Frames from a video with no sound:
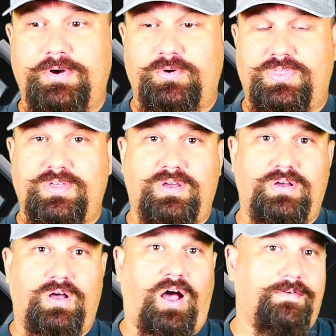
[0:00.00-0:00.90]
both
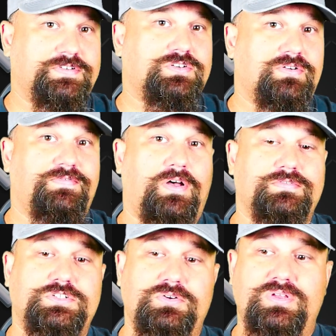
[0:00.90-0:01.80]

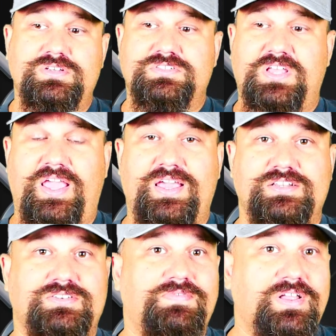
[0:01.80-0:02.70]
officer-involved shootings
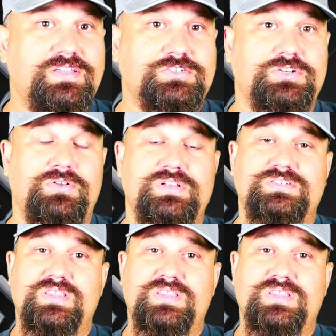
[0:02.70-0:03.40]
and civilian shootings,